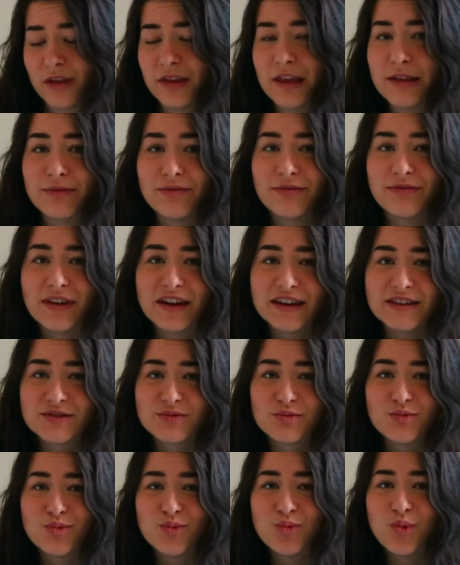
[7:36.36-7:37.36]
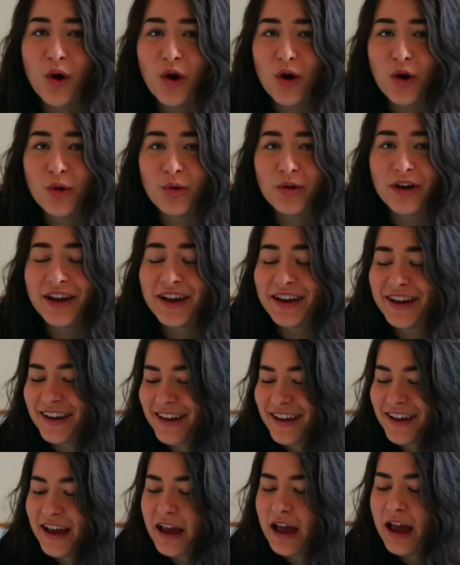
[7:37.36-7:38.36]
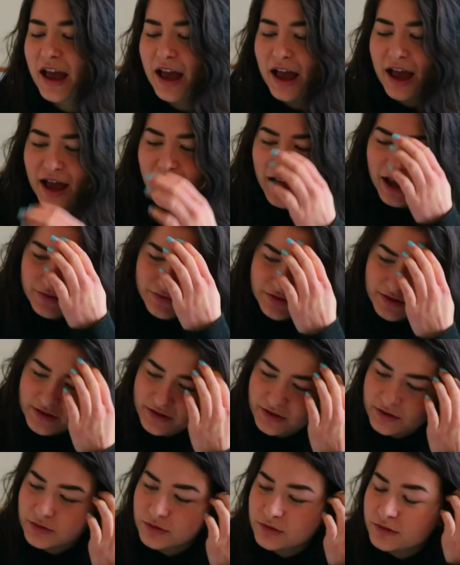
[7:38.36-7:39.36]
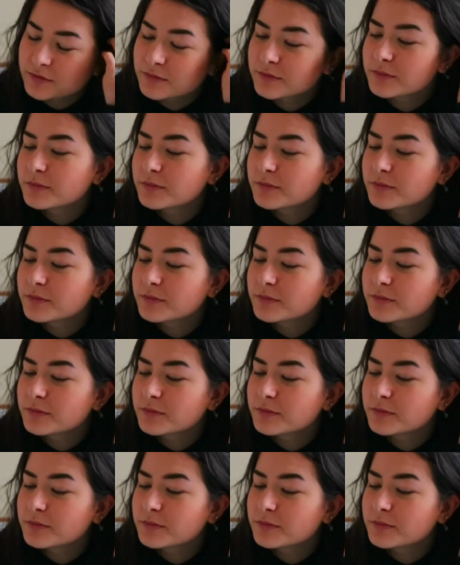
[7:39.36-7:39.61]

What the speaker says: That face, whoa. After school.